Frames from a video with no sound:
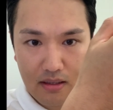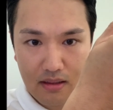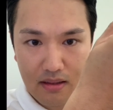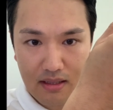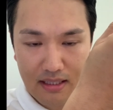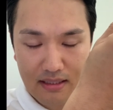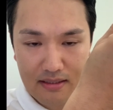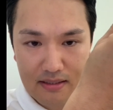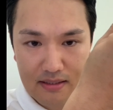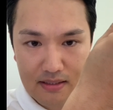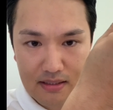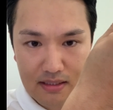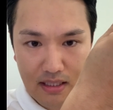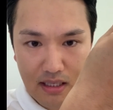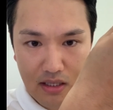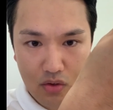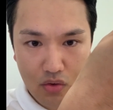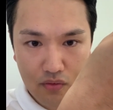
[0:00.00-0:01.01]
then
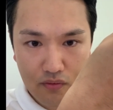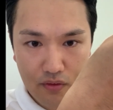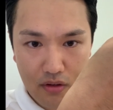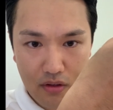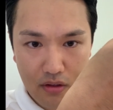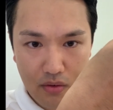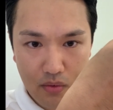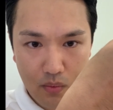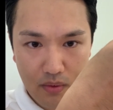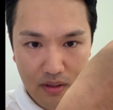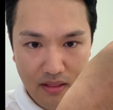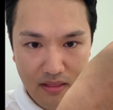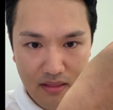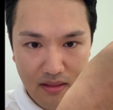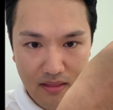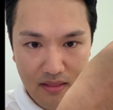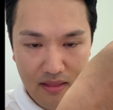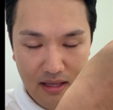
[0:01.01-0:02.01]
start over
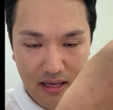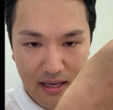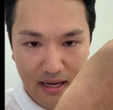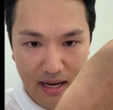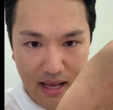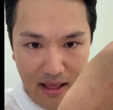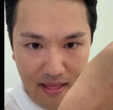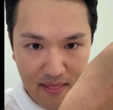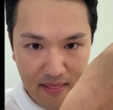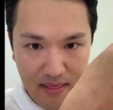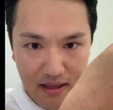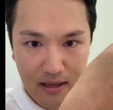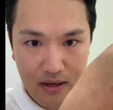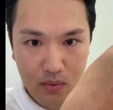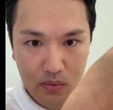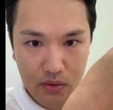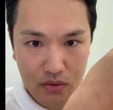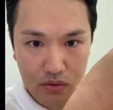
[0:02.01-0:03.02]
with that. And
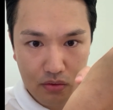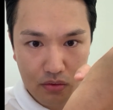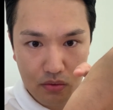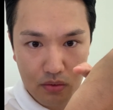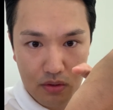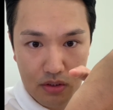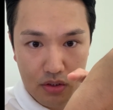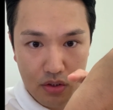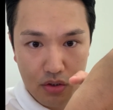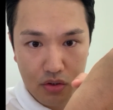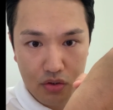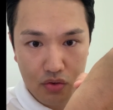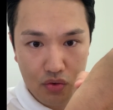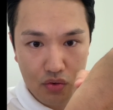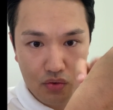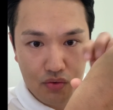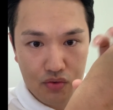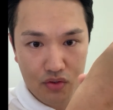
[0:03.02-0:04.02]
then what you do is
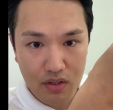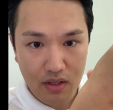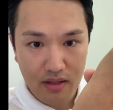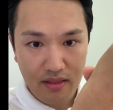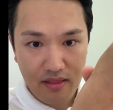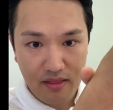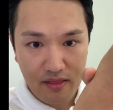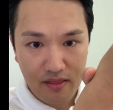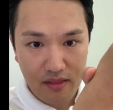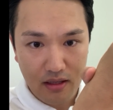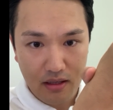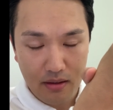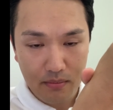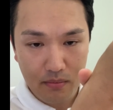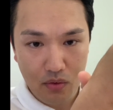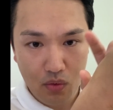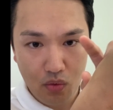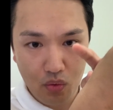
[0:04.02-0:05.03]
use your
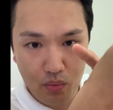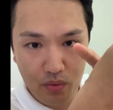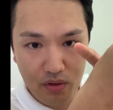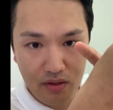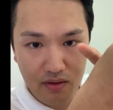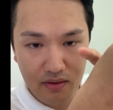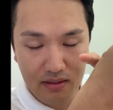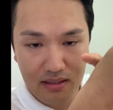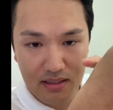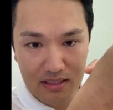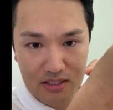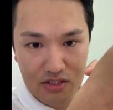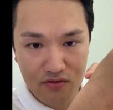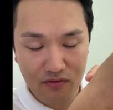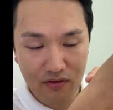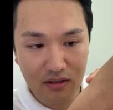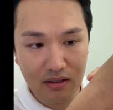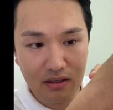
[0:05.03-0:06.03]
thumb or with your index
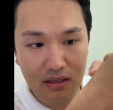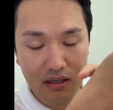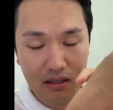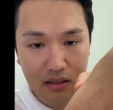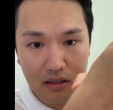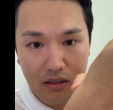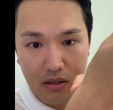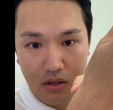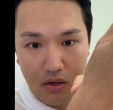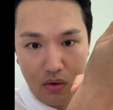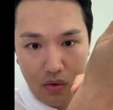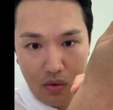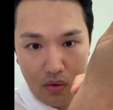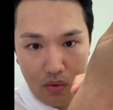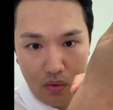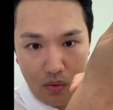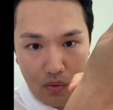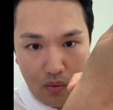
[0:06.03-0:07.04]
finger.
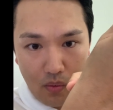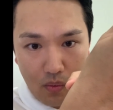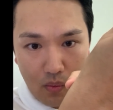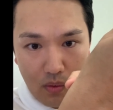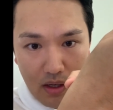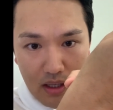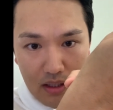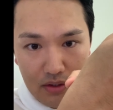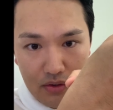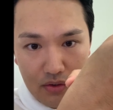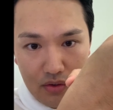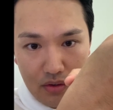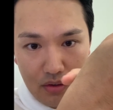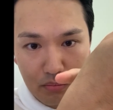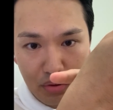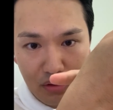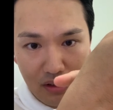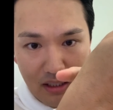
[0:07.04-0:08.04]
While you're
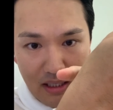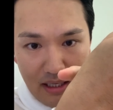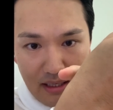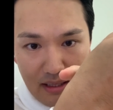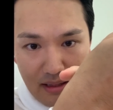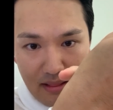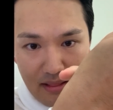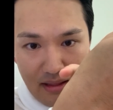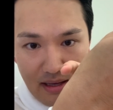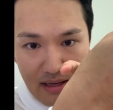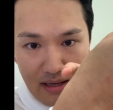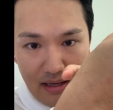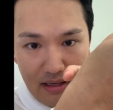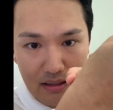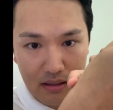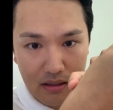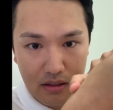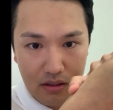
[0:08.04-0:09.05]
applying
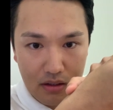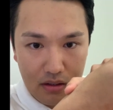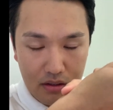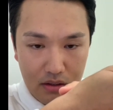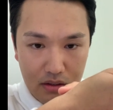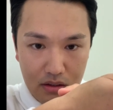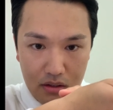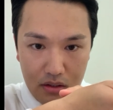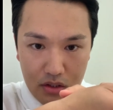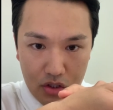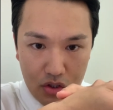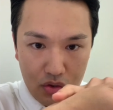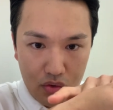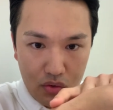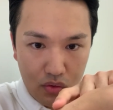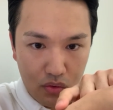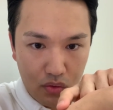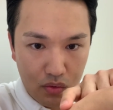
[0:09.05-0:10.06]
that,
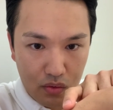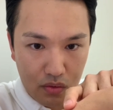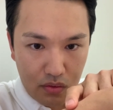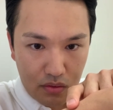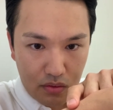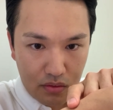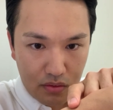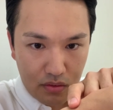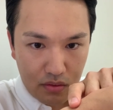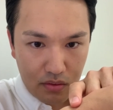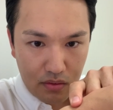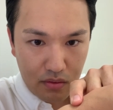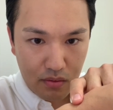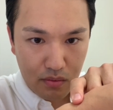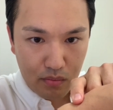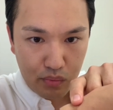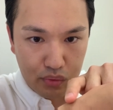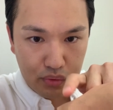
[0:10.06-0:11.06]
you
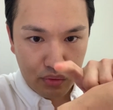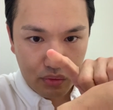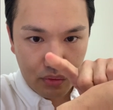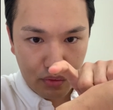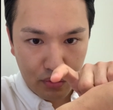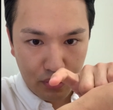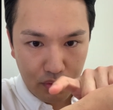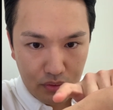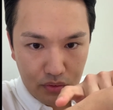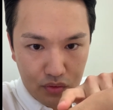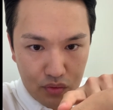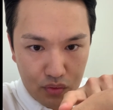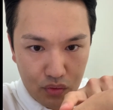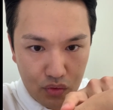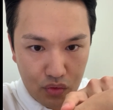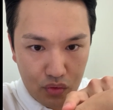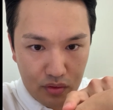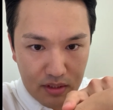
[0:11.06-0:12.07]
pull, so
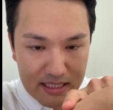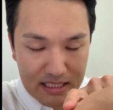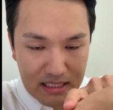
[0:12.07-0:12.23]
you